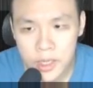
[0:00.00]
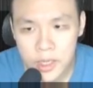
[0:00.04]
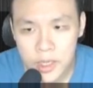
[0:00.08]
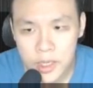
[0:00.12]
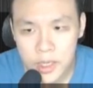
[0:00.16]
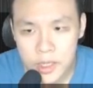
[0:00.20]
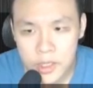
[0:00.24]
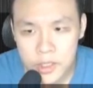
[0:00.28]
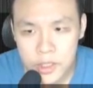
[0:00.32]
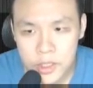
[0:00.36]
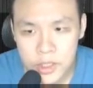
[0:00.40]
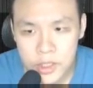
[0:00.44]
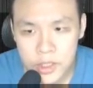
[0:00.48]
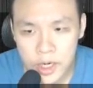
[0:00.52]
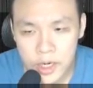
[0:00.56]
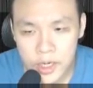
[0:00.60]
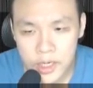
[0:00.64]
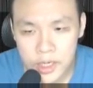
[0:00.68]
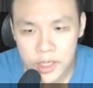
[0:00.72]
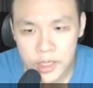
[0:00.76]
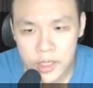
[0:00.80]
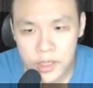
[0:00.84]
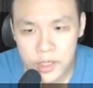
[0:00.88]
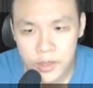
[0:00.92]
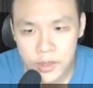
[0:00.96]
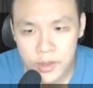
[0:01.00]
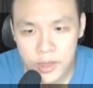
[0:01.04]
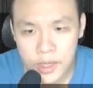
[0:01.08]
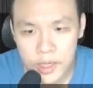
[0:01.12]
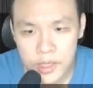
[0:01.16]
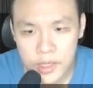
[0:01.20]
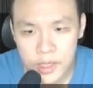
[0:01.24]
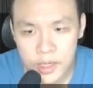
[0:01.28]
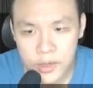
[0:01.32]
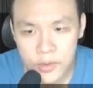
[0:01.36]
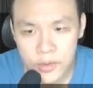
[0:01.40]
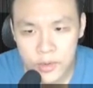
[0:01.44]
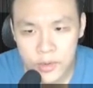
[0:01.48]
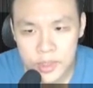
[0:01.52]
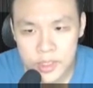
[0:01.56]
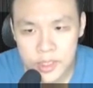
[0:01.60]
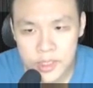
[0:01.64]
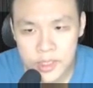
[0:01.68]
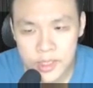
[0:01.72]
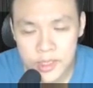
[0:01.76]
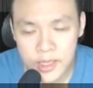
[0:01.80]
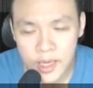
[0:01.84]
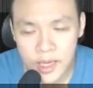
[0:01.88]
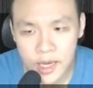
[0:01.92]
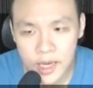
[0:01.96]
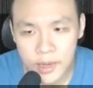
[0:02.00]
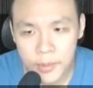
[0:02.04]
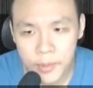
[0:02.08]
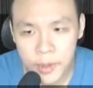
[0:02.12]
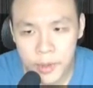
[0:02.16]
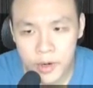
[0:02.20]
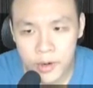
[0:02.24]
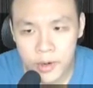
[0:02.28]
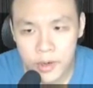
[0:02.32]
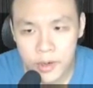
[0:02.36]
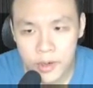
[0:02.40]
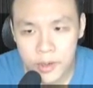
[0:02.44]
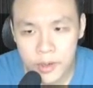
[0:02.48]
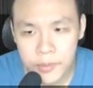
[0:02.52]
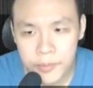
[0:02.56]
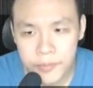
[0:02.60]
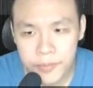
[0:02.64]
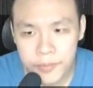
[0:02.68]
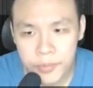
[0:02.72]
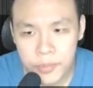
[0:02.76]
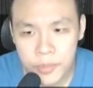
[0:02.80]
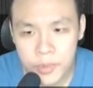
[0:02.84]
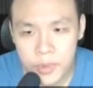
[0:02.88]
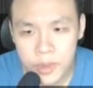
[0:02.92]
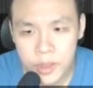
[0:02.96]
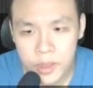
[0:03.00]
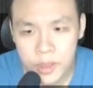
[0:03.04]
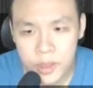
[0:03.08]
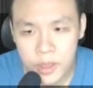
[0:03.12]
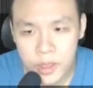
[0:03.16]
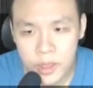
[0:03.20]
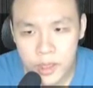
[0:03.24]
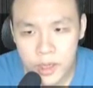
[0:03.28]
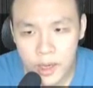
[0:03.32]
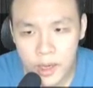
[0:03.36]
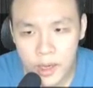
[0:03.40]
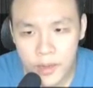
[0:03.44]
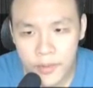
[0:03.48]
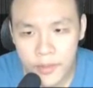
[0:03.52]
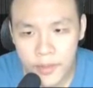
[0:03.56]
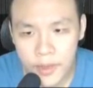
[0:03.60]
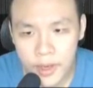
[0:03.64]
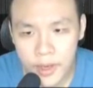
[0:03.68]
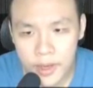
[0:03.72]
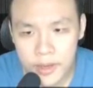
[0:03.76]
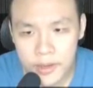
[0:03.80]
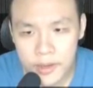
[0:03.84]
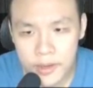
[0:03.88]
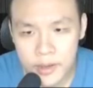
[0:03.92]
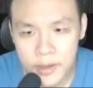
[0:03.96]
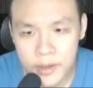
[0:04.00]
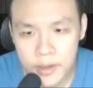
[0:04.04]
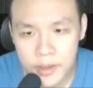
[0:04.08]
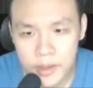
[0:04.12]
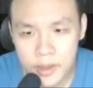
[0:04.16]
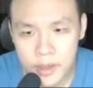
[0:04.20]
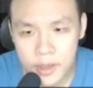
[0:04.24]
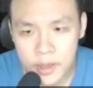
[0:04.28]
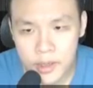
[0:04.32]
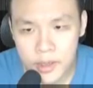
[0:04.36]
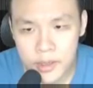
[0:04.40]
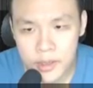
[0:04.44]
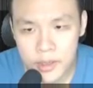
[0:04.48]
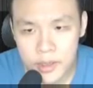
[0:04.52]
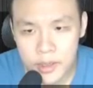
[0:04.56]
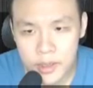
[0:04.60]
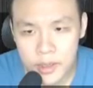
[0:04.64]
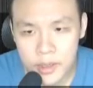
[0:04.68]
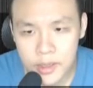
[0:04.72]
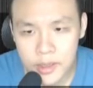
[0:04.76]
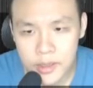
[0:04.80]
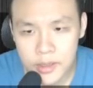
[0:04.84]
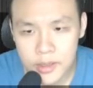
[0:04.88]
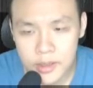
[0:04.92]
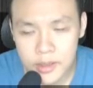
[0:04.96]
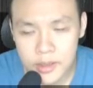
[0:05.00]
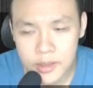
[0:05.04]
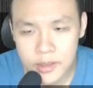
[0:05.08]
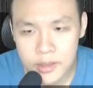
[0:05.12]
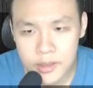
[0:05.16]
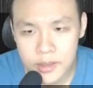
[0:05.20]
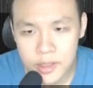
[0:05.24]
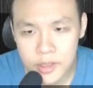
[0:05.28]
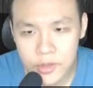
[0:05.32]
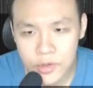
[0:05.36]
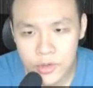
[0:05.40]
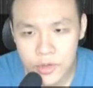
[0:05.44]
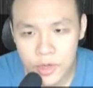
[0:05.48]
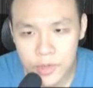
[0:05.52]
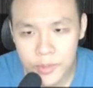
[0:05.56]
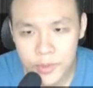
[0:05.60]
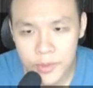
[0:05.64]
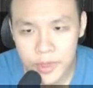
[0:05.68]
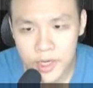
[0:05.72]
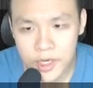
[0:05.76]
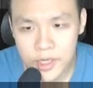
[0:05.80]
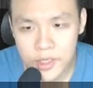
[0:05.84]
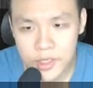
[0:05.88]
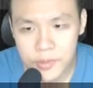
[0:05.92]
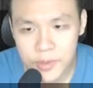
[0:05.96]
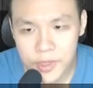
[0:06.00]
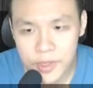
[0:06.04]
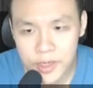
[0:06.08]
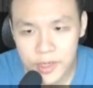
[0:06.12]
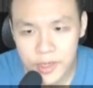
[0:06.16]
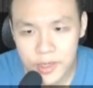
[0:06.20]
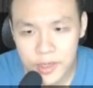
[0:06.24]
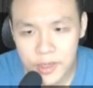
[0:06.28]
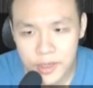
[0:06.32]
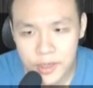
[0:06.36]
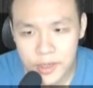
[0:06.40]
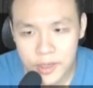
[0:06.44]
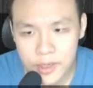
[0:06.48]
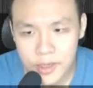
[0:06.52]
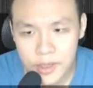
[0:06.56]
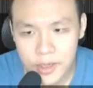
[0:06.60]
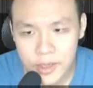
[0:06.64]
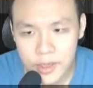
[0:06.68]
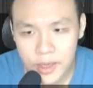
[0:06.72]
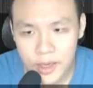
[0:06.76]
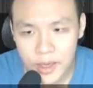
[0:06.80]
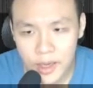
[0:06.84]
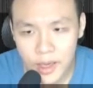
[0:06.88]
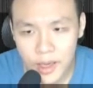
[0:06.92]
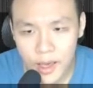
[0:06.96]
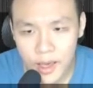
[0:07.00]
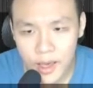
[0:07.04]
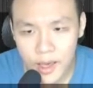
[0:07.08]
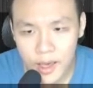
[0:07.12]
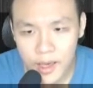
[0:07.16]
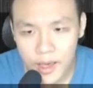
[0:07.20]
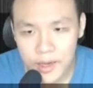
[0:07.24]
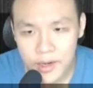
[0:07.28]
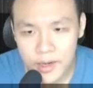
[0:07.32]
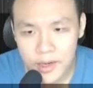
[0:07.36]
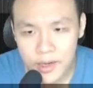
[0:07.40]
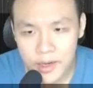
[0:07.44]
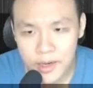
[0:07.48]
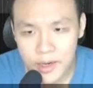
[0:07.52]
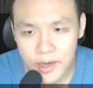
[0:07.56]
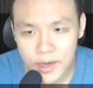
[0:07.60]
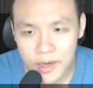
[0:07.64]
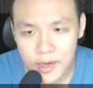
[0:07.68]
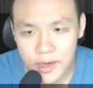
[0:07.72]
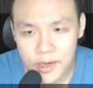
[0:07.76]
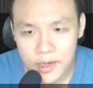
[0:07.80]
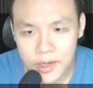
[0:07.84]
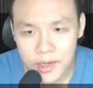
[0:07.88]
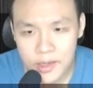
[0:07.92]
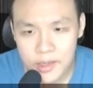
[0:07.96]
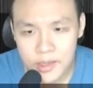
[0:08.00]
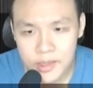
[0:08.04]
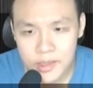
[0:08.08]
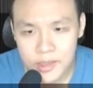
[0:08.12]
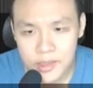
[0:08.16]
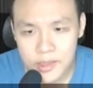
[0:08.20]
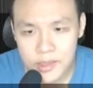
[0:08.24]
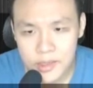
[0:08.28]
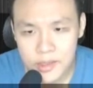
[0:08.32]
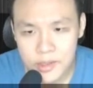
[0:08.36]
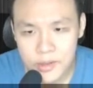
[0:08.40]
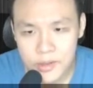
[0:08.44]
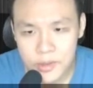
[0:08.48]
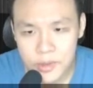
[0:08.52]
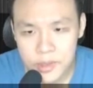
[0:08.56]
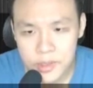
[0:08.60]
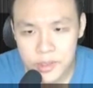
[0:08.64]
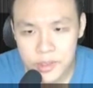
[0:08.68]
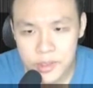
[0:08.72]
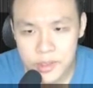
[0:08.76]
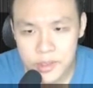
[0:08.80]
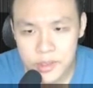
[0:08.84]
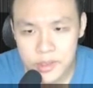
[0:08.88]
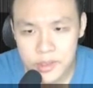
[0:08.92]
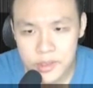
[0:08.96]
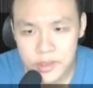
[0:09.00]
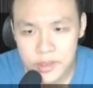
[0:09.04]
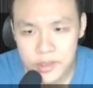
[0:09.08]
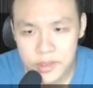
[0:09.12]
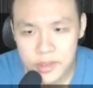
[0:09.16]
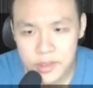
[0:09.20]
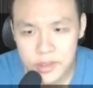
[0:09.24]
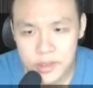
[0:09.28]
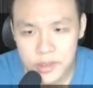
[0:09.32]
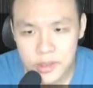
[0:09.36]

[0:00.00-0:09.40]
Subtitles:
She's got a heal that increases attack power, and then a disrupt HP, and what's this?